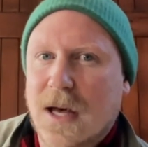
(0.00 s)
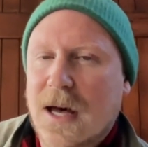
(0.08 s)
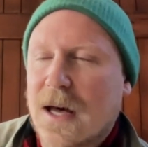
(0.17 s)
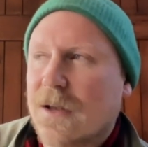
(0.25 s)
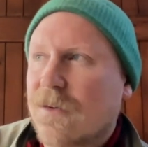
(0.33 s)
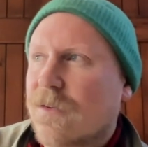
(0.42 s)

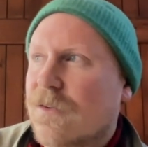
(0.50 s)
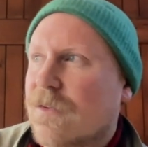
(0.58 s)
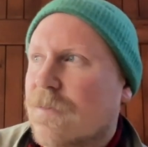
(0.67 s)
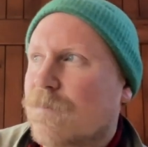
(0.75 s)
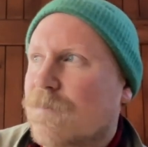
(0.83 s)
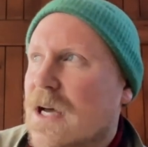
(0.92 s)
And
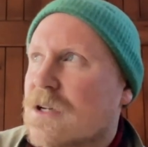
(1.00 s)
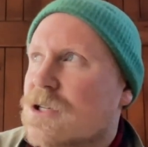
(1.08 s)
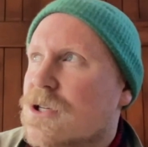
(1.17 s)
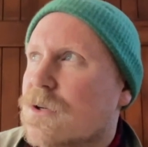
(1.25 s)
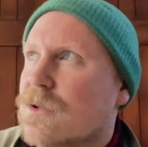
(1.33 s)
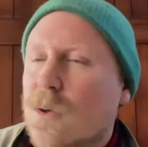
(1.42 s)
that
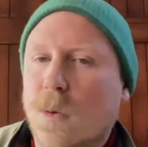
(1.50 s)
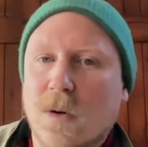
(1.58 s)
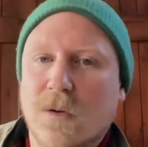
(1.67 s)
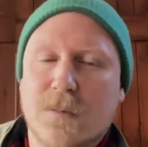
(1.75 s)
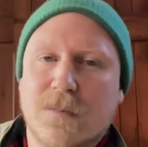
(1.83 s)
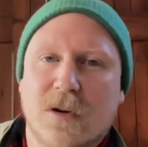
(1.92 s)
shows
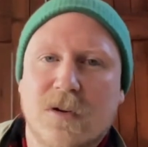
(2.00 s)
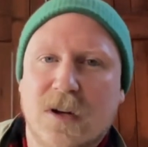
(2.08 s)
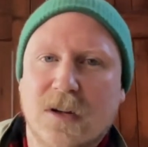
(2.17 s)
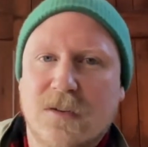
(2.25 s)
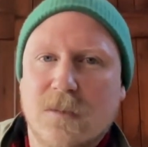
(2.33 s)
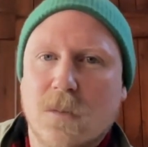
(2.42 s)
all of the
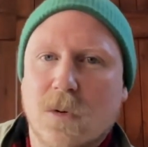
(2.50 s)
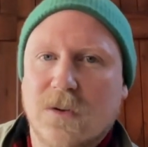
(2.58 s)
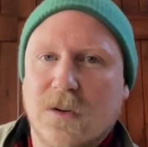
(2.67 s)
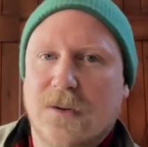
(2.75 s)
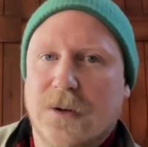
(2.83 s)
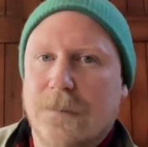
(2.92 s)
projects in more
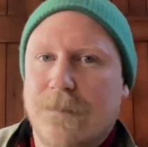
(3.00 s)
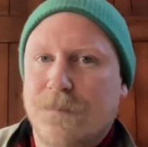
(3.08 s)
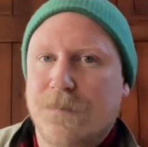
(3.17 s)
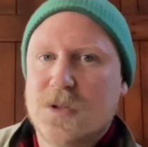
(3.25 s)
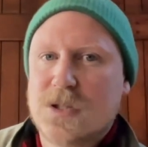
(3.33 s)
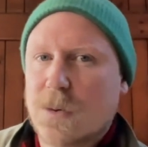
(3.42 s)
detail.
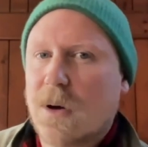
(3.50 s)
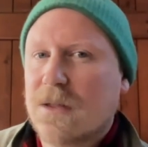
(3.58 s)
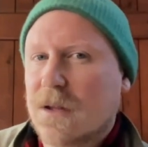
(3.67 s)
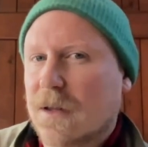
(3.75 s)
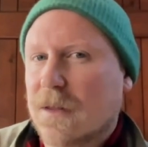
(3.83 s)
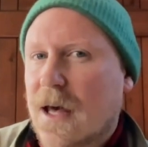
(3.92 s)
So I
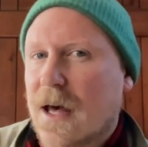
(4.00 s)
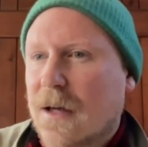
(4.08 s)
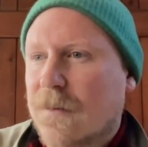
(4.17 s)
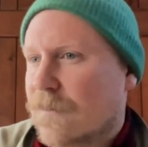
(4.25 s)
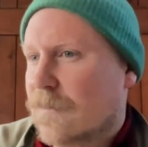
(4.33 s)
think there.